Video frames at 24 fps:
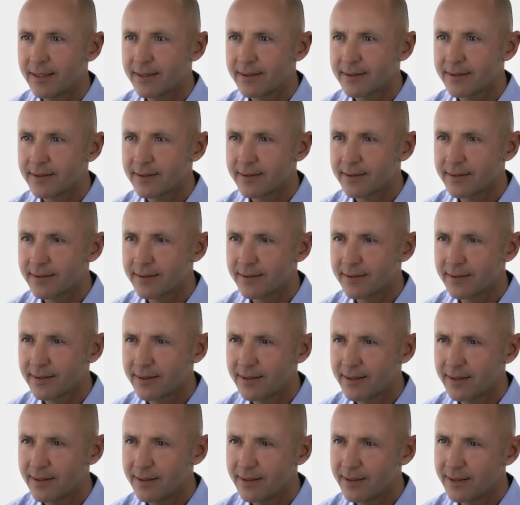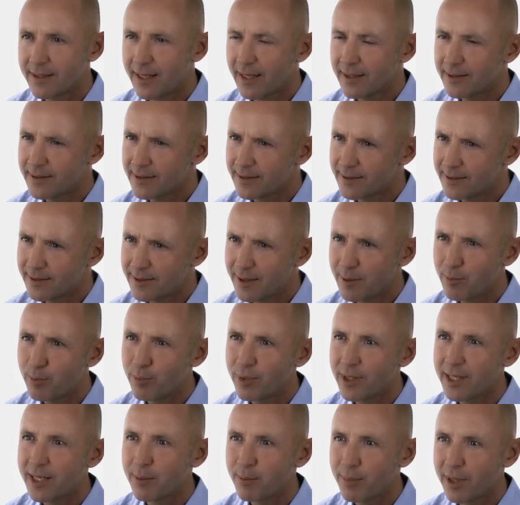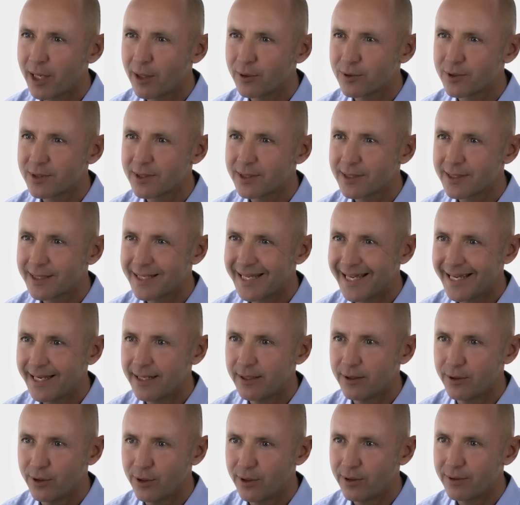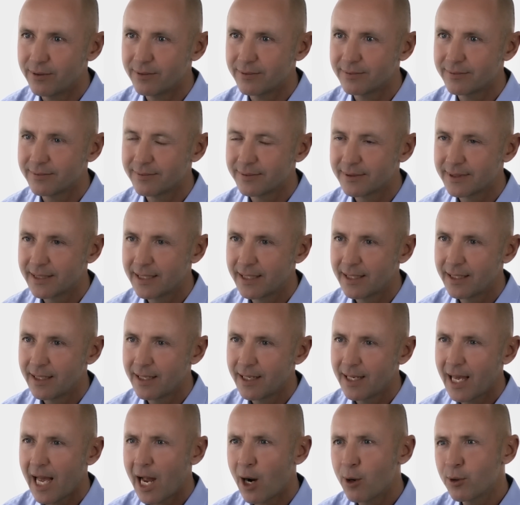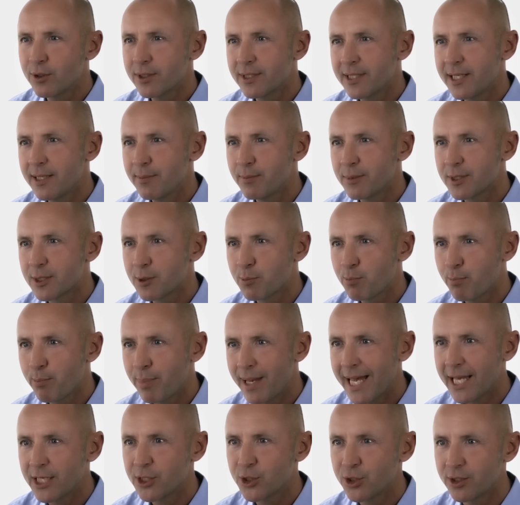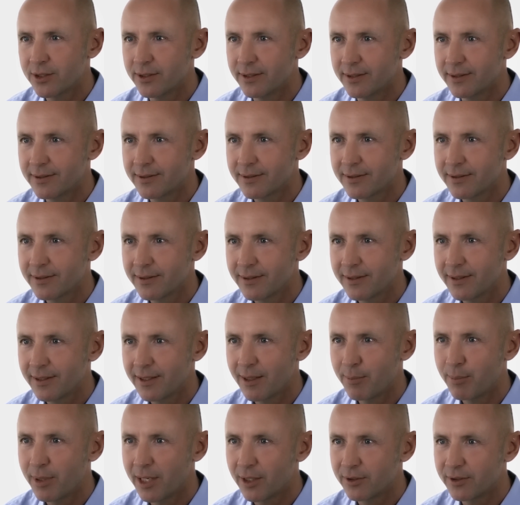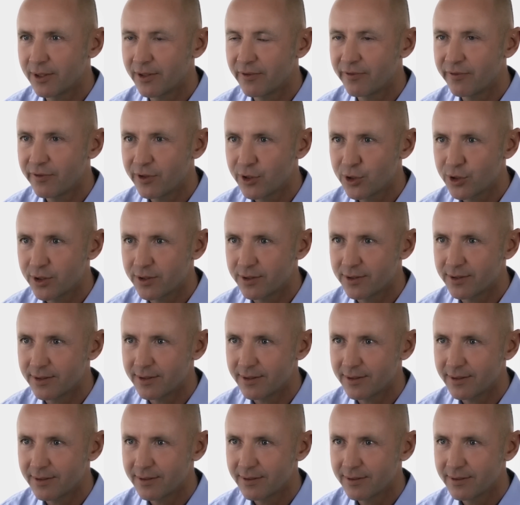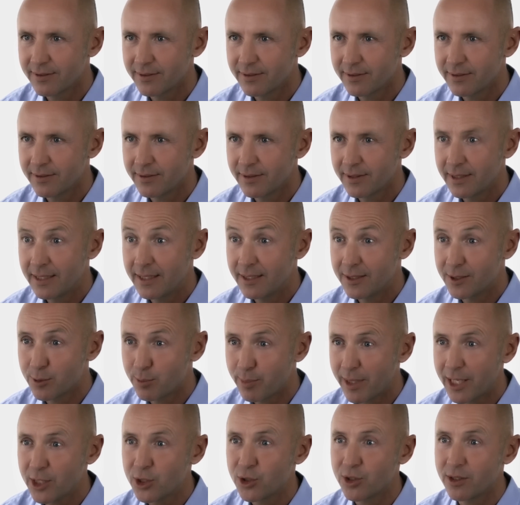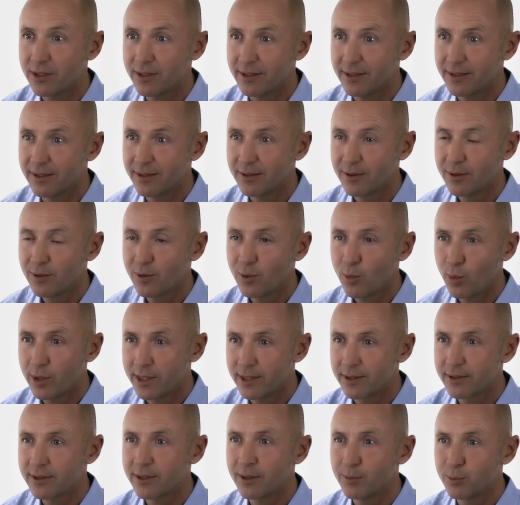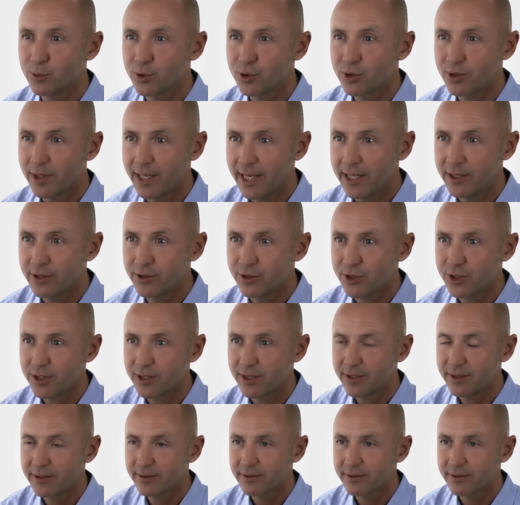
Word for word: It's not simply about scale though. Our team is passionate about efficiency, especially when it comes to energy.